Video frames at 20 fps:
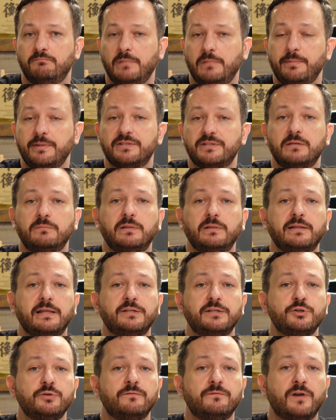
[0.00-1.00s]
Maybe it's something
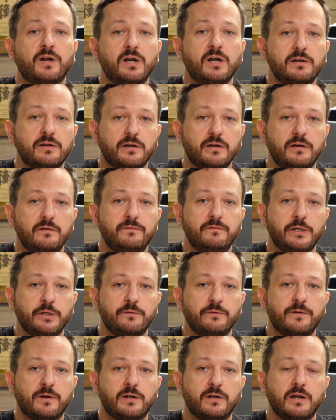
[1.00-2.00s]
that you've heard of and
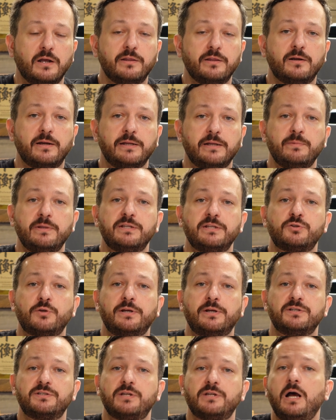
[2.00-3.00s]
you've heard other
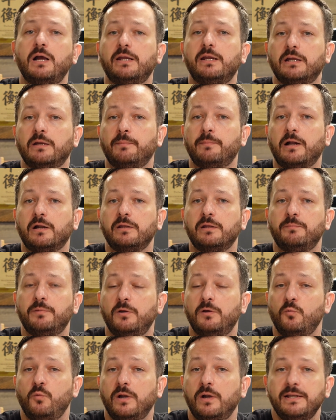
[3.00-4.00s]
administrators talking about it,
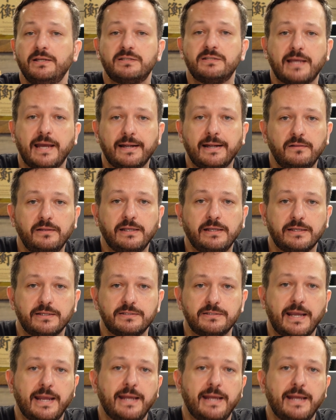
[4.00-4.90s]
but what exactly is